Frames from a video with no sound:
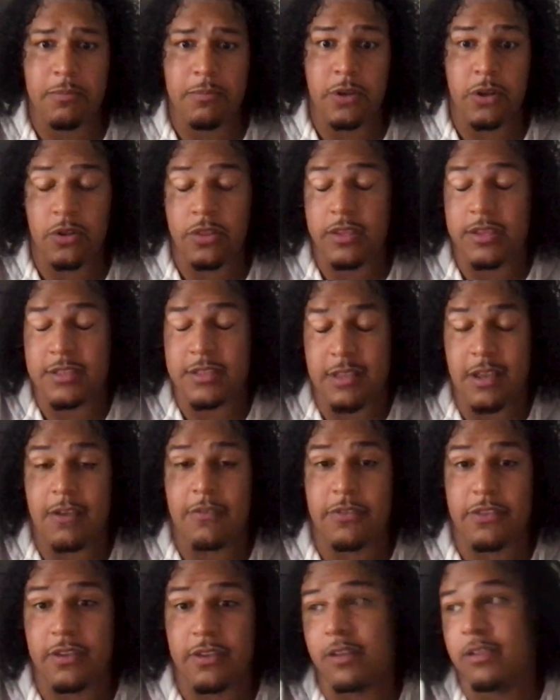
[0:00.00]
you know, the
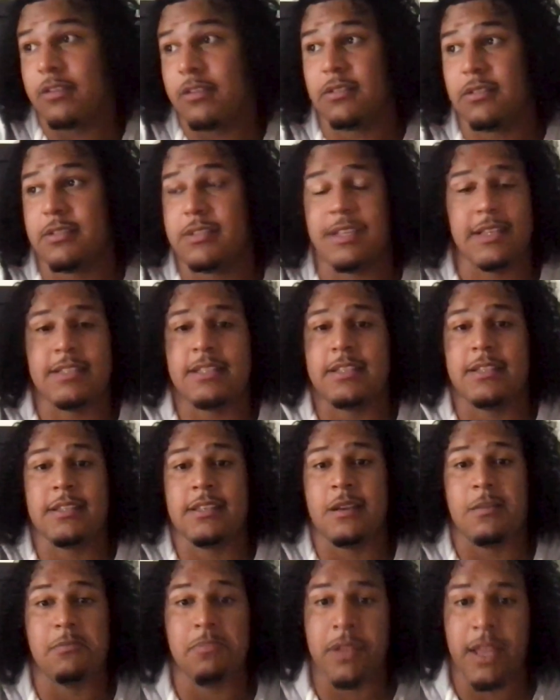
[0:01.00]
stuff, the 60
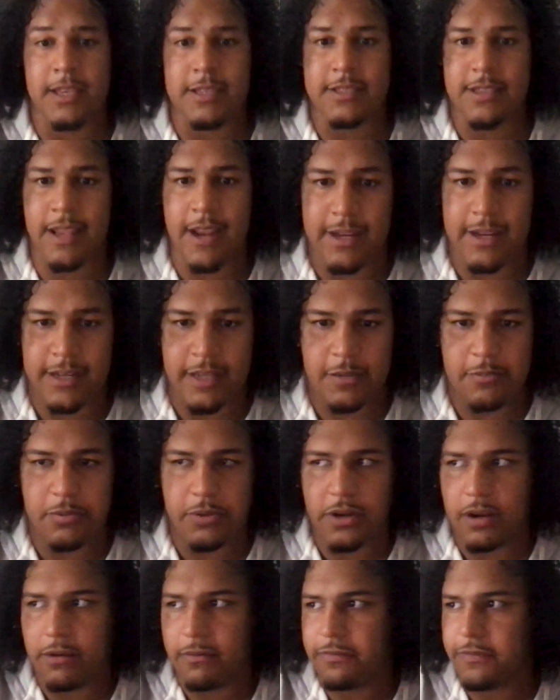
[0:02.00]
something plays that I did
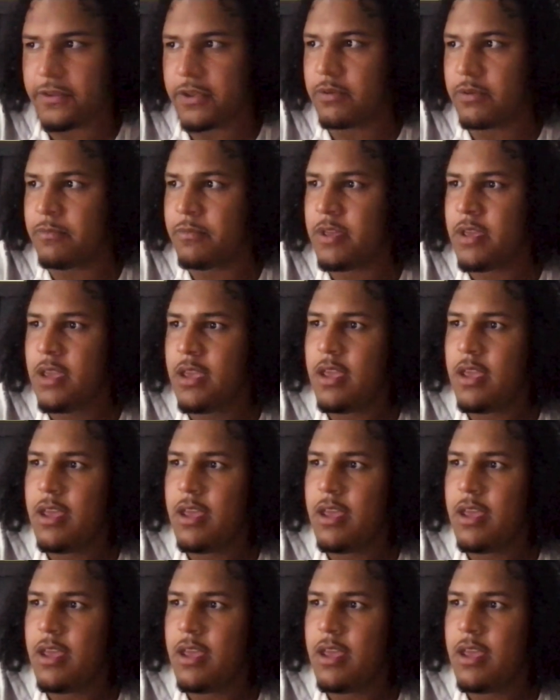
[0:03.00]
put on film,